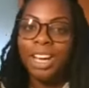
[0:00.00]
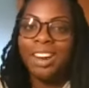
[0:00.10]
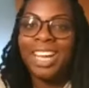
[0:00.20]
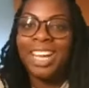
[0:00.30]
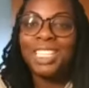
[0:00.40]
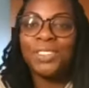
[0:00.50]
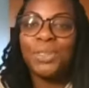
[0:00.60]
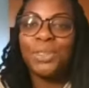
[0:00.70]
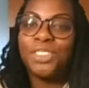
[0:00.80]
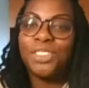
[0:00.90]
All right, thanks for
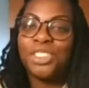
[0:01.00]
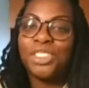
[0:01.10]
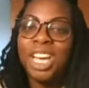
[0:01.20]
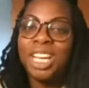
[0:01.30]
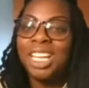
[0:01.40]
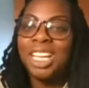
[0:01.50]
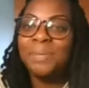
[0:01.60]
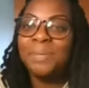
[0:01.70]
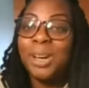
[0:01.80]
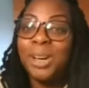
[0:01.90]
the question, John.
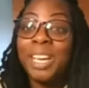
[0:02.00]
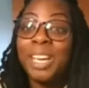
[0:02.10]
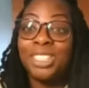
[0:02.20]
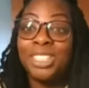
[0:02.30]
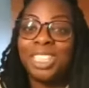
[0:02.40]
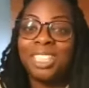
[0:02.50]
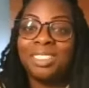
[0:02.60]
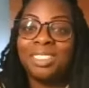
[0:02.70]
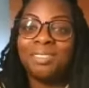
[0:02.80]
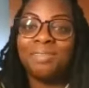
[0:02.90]
Um, I hope I answered it.